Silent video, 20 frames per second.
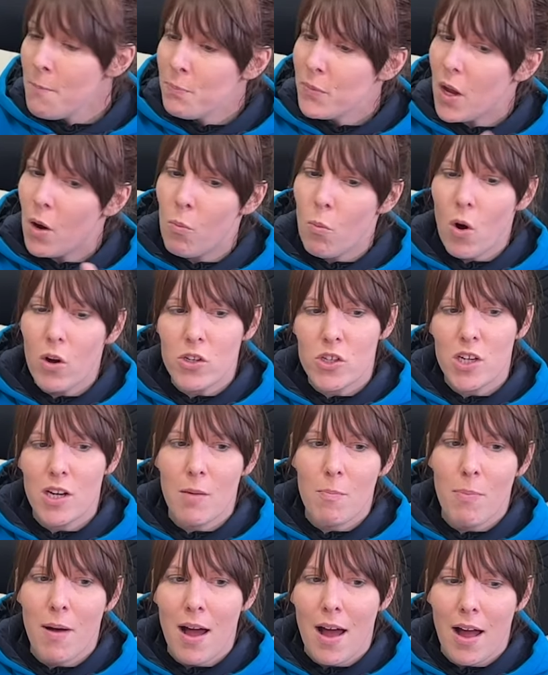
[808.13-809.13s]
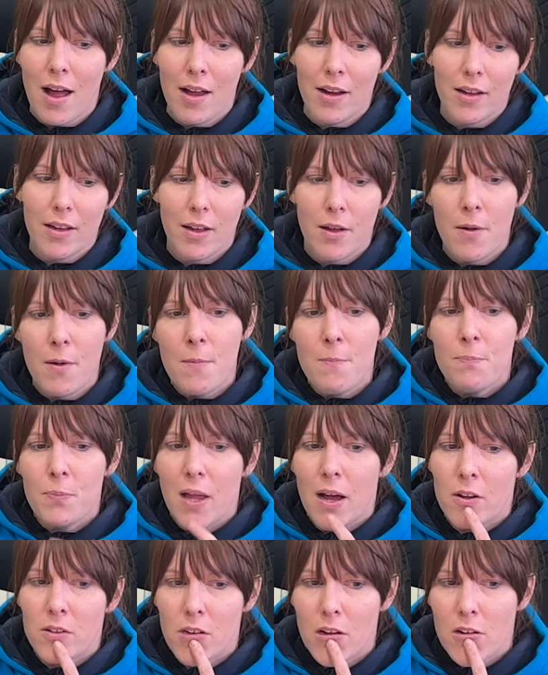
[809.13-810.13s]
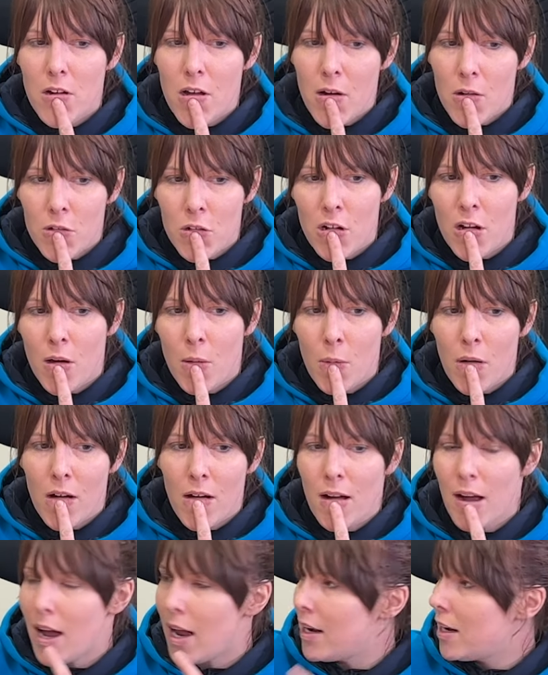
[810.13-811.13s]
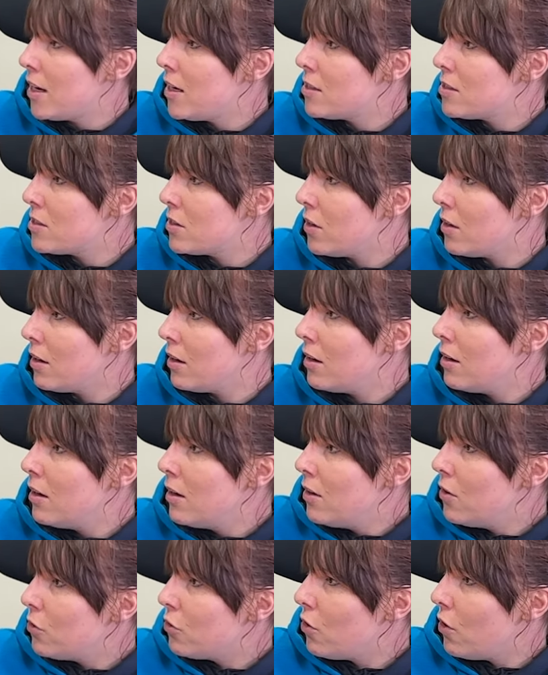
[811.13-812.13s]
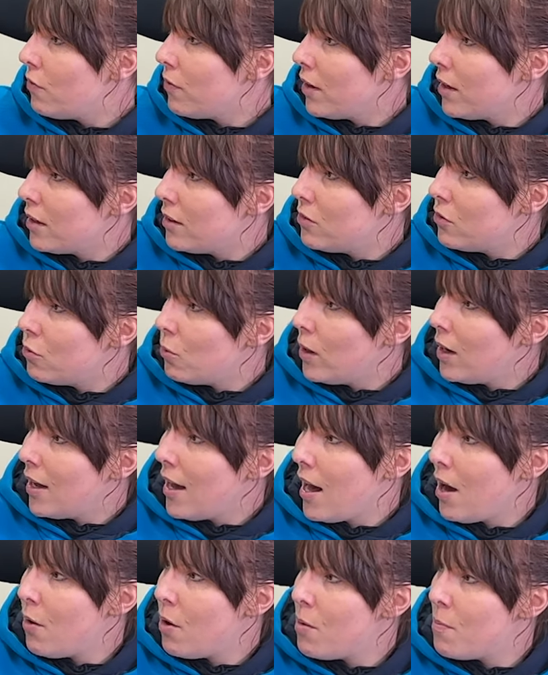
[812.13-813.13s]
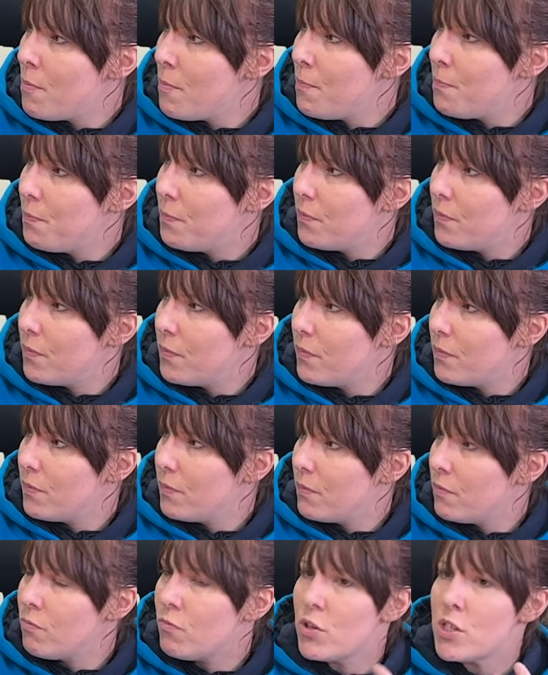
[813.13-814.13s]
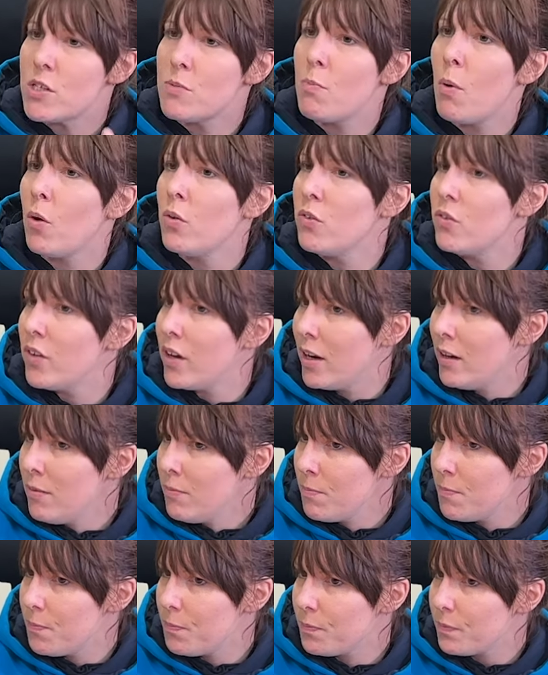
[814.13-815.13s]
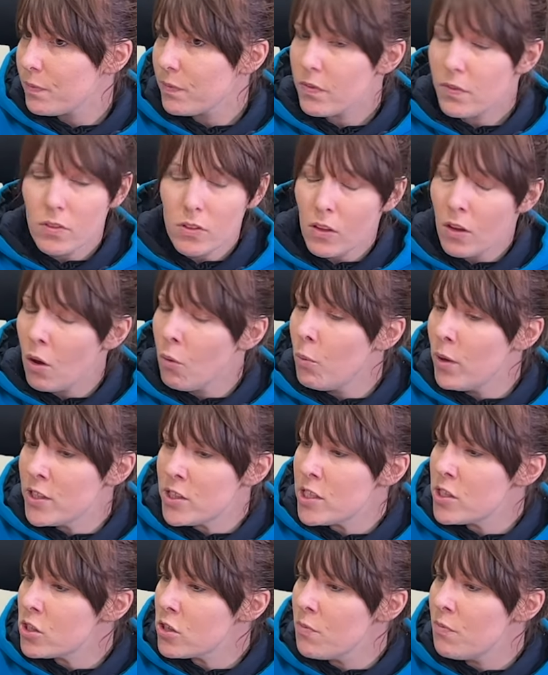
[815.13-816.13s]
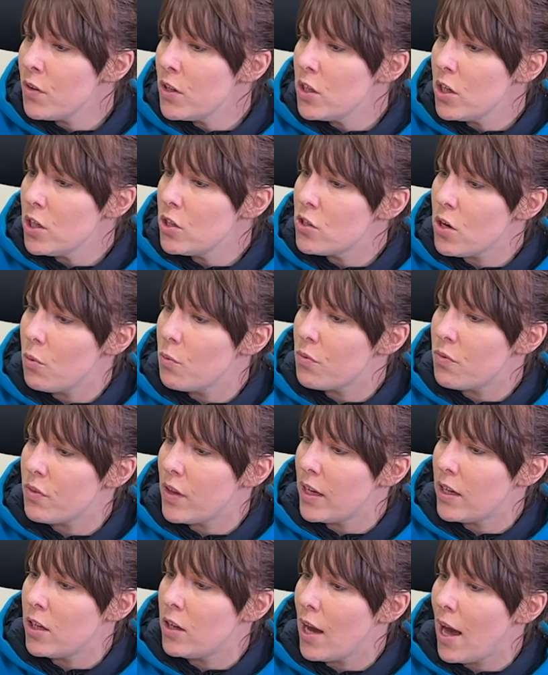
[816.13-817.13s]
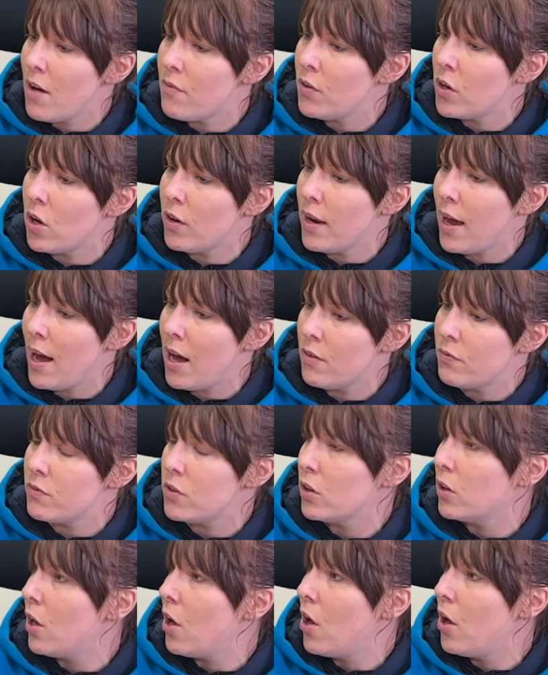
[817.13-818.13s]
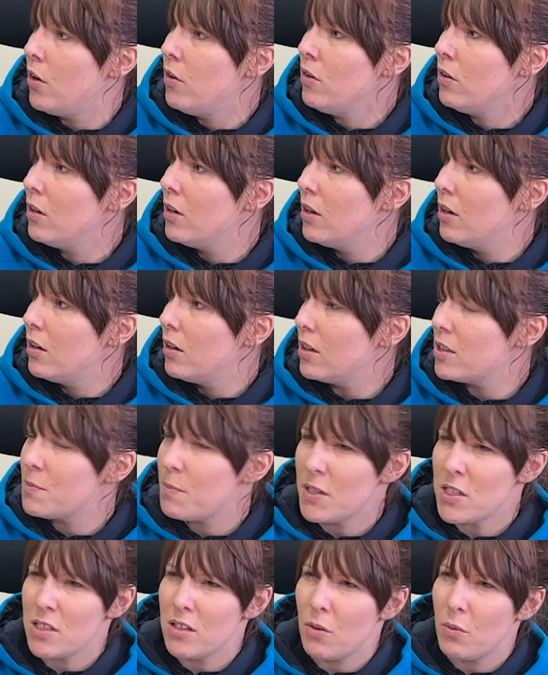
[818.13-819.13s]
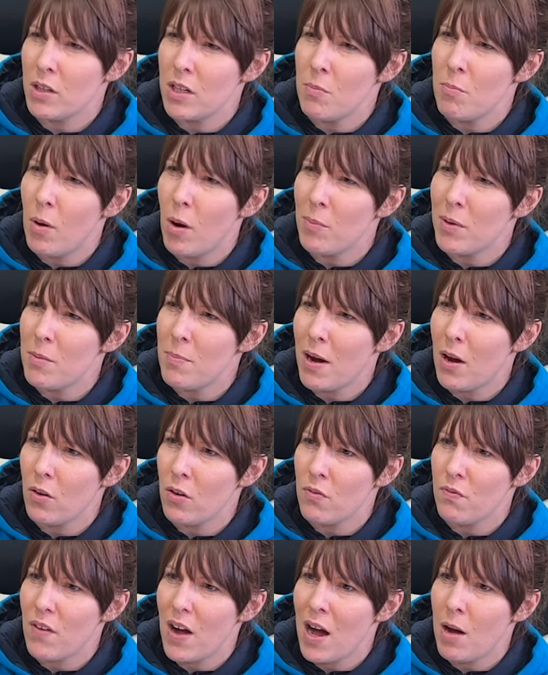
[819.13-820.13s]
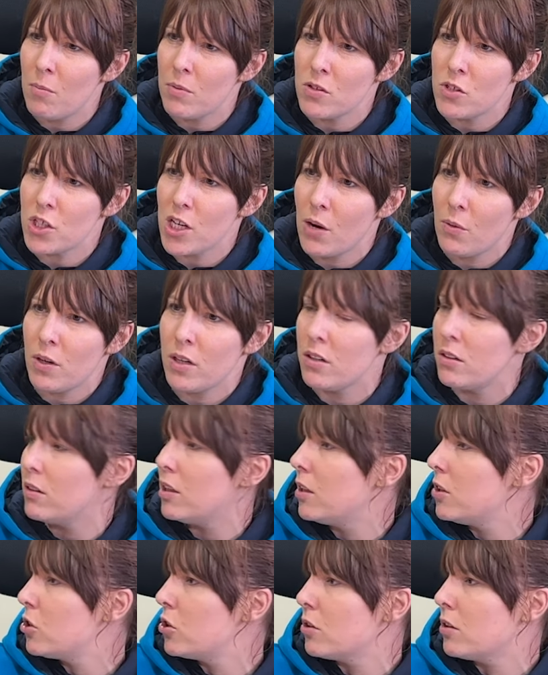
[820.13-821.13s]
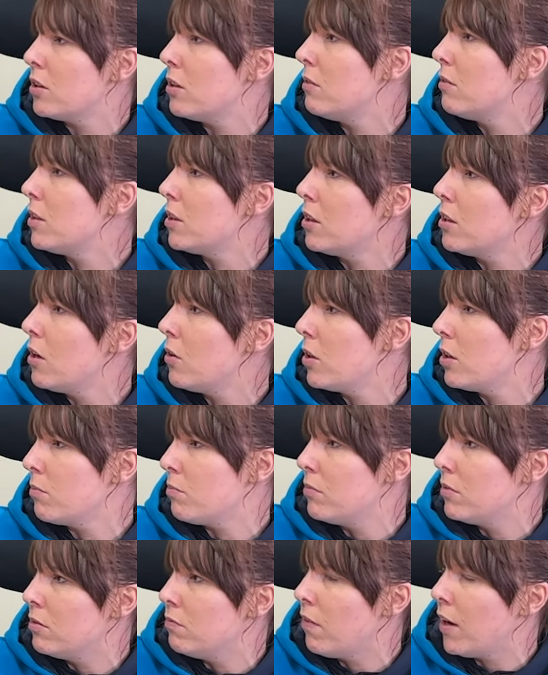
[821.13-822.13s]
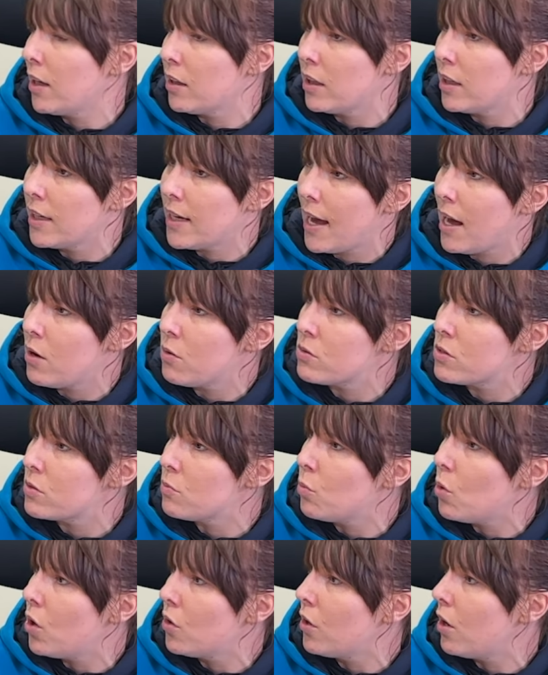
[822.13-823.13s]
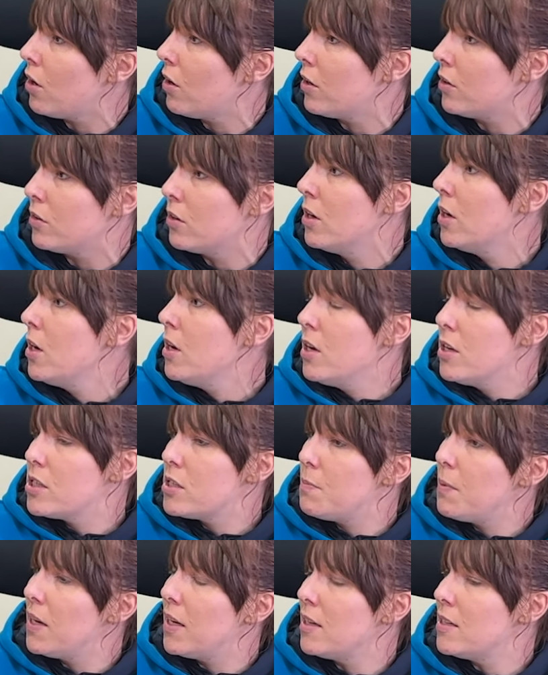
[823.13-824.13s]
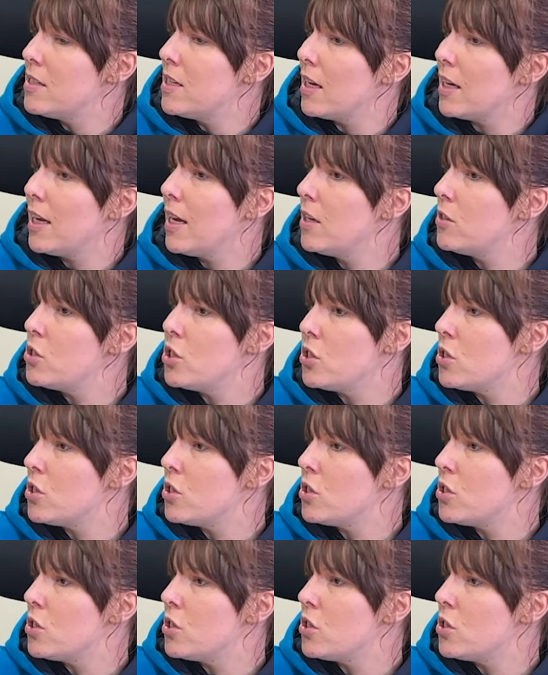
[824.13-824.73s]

And watching it back, I was like, no, do you know what? I need to sort of like tweak how I'm responding mm-hmm. which is something that you don't think you're ever going to have to learn, especially not when you're bombing about on a farm and shouting at each other and, you know, you're wrangling cows and whatnot and speaking to your kids.